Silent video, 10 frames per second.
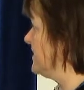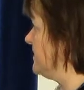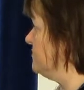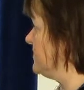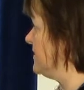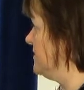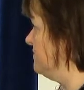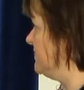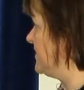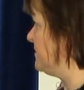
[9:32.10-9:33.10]

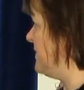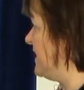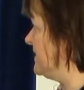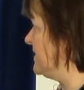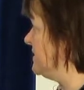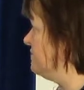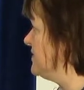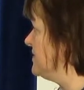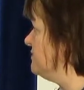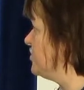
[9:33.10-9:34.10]
symptoms, bladder
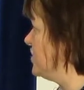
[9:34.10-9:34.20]
symptoms.